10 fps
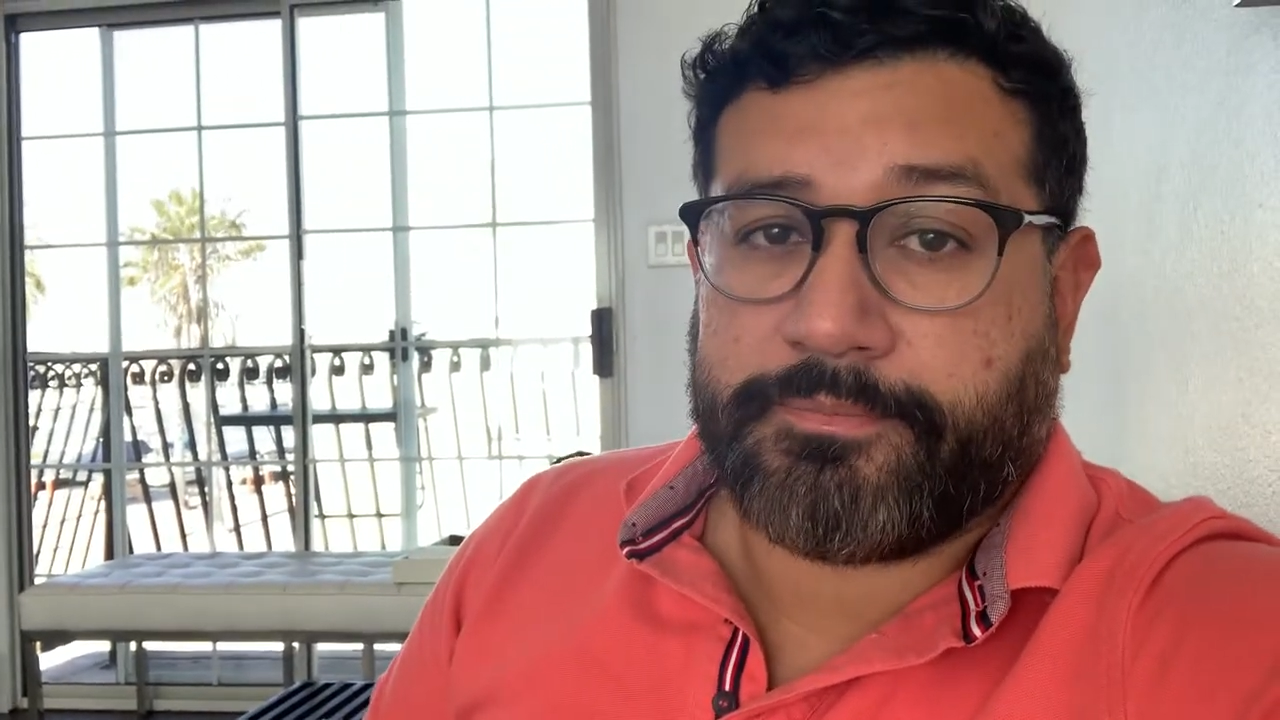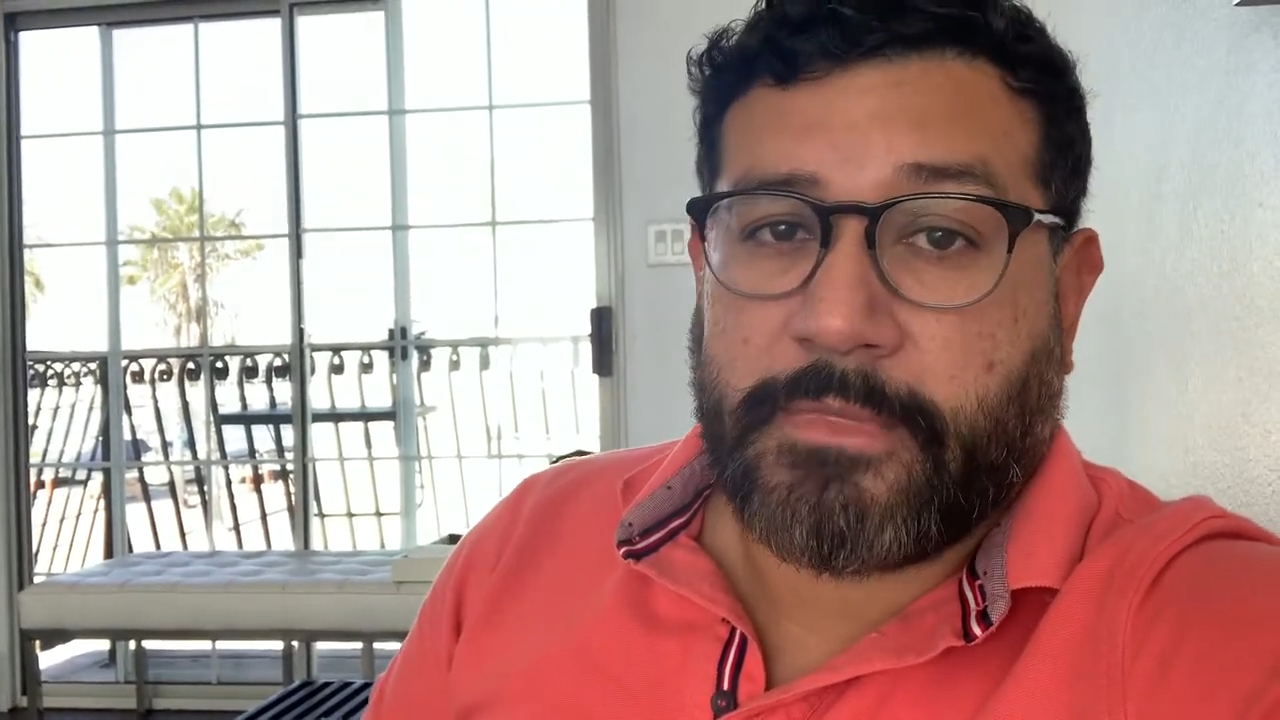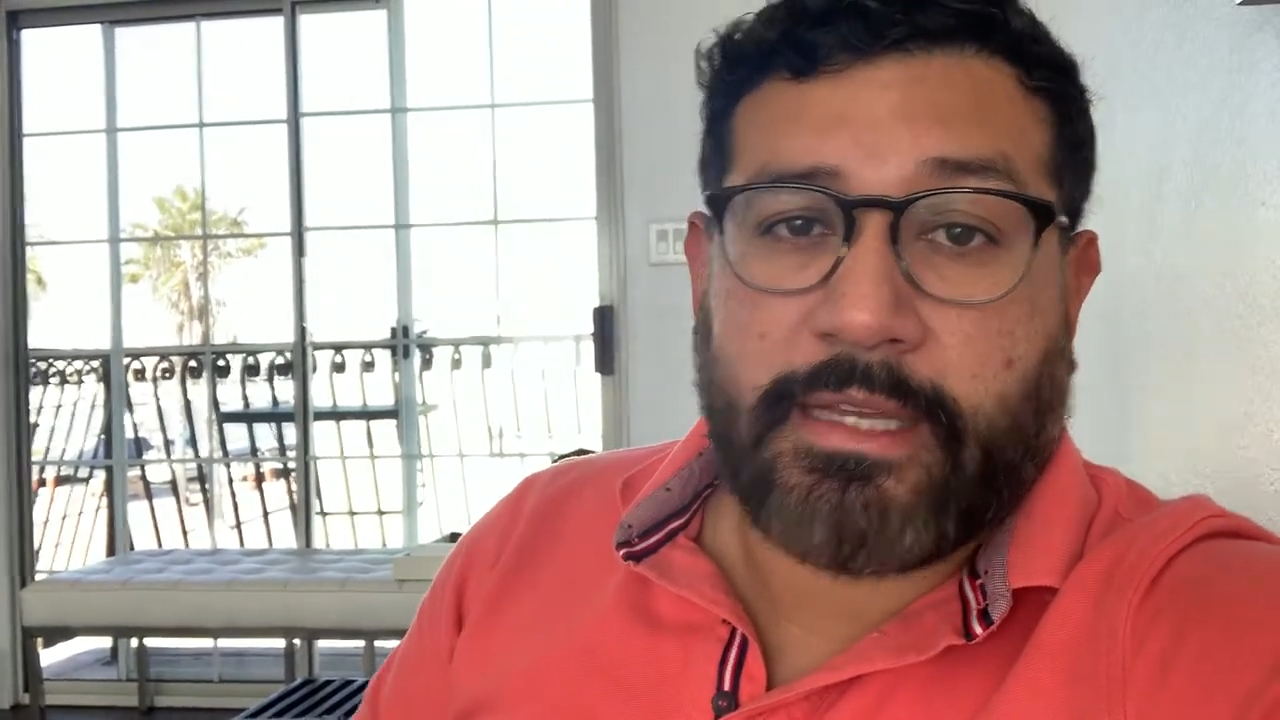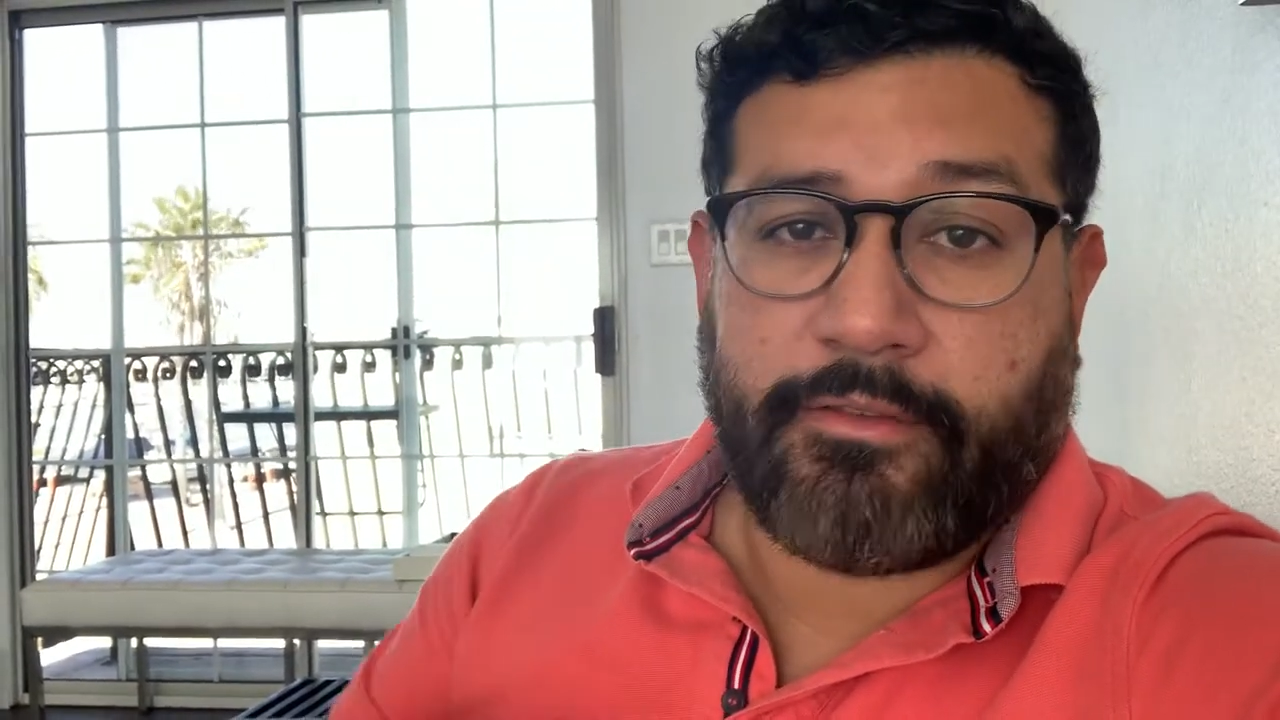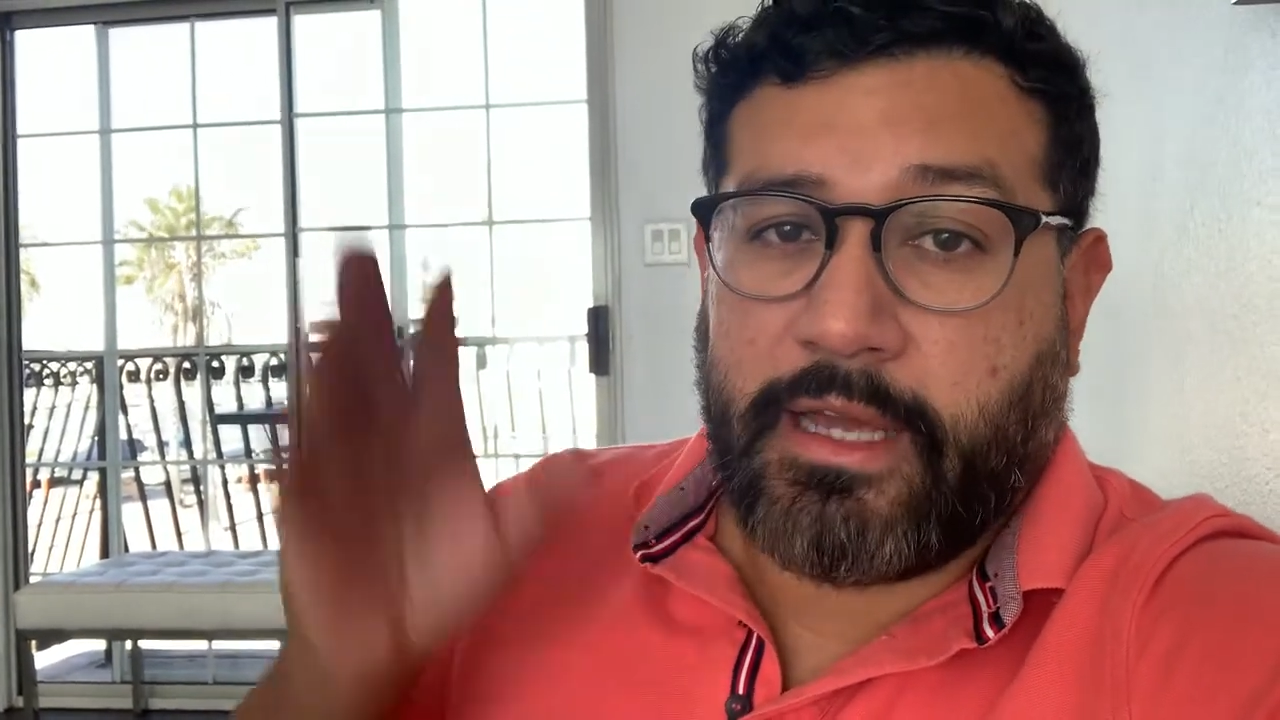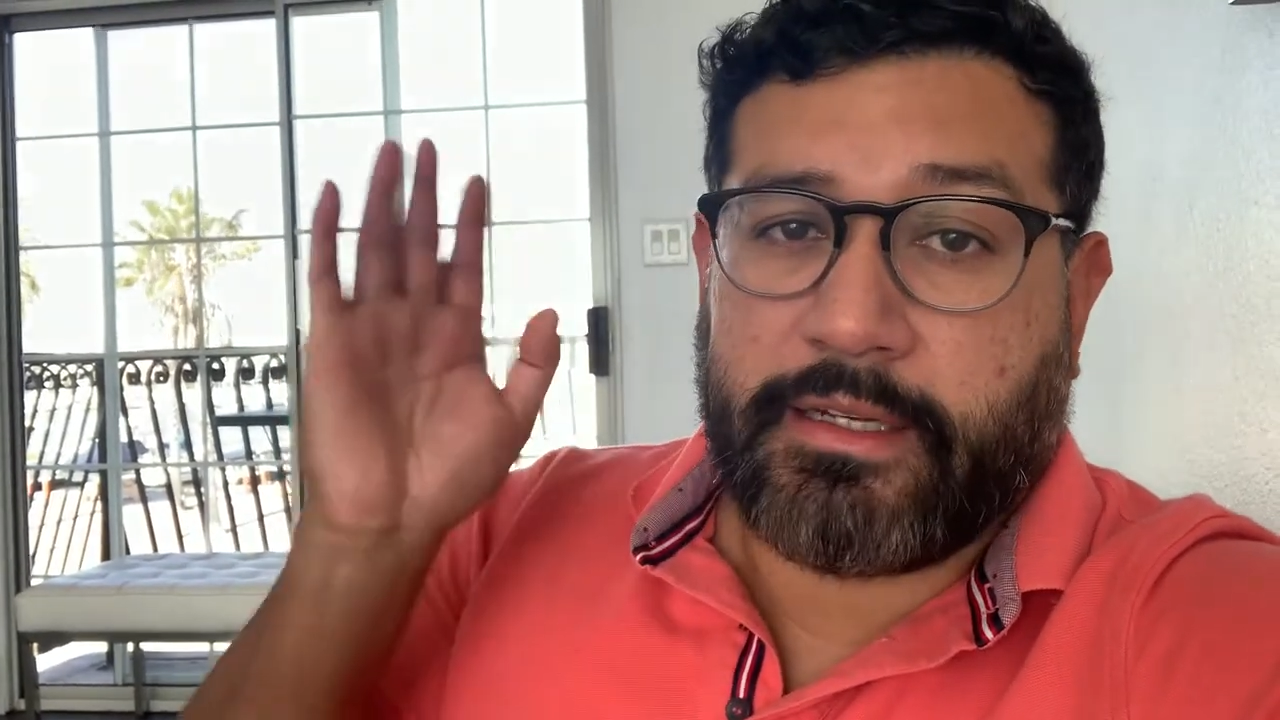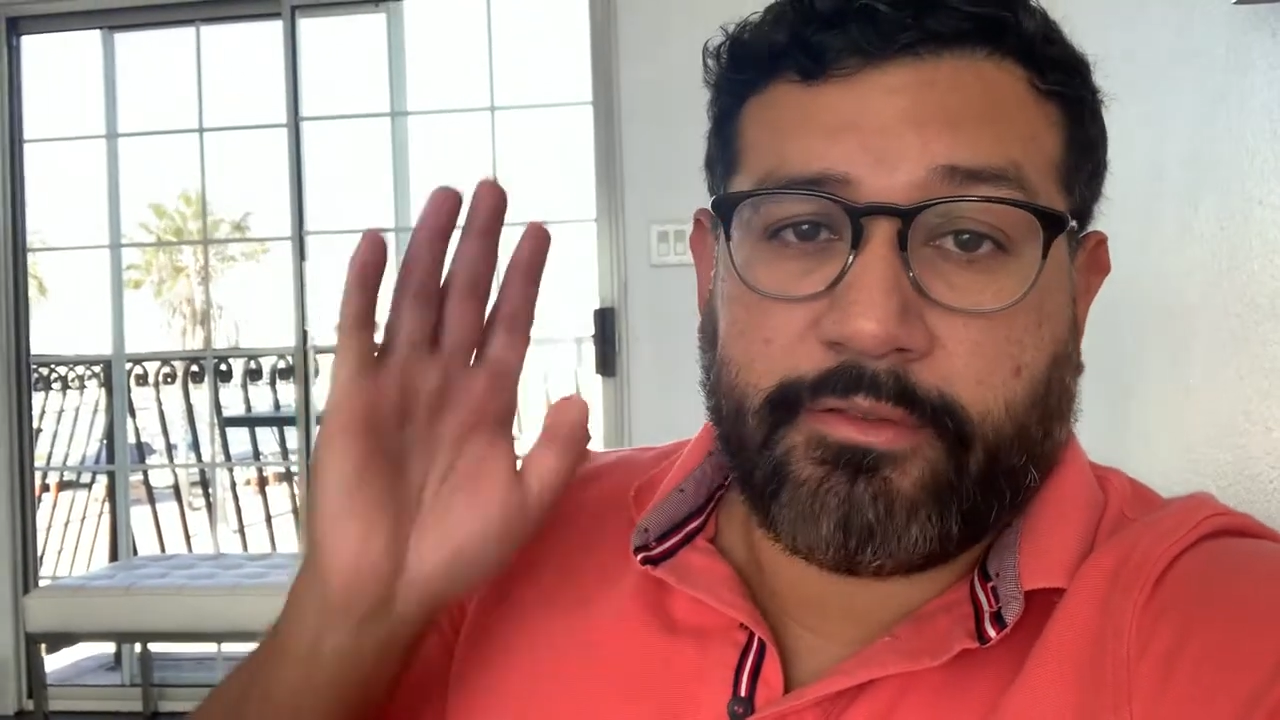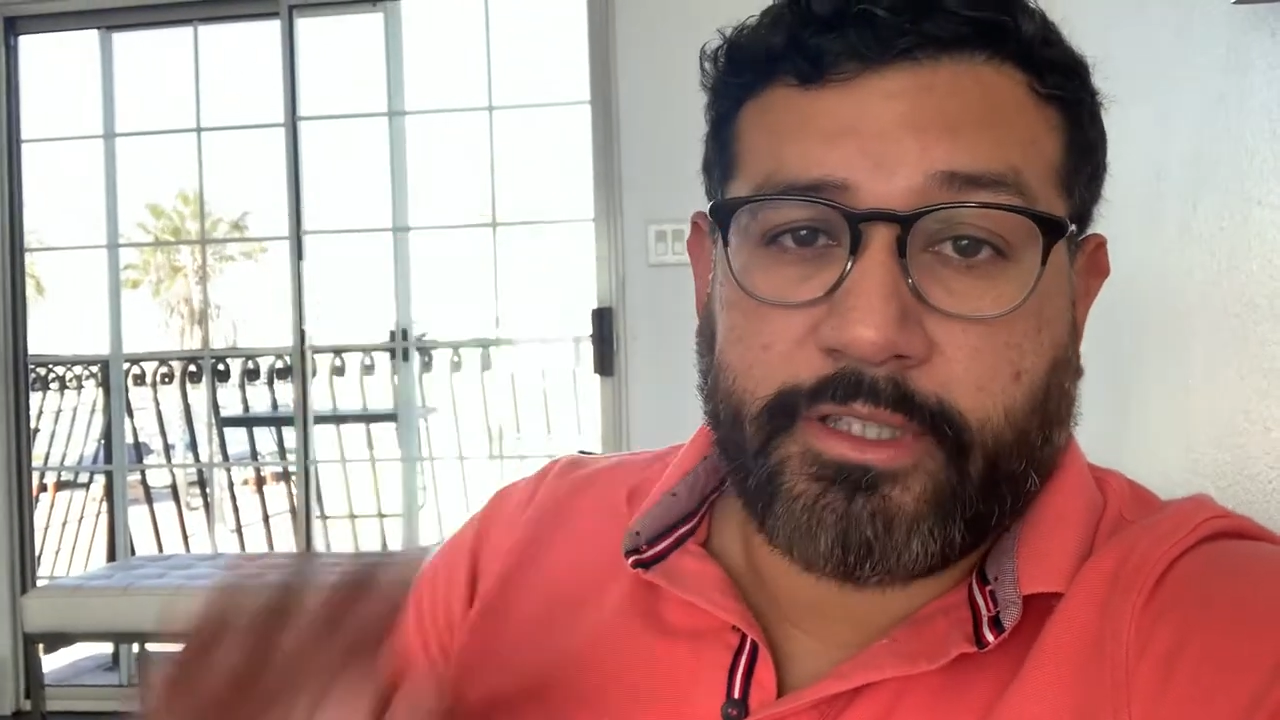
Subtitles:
lived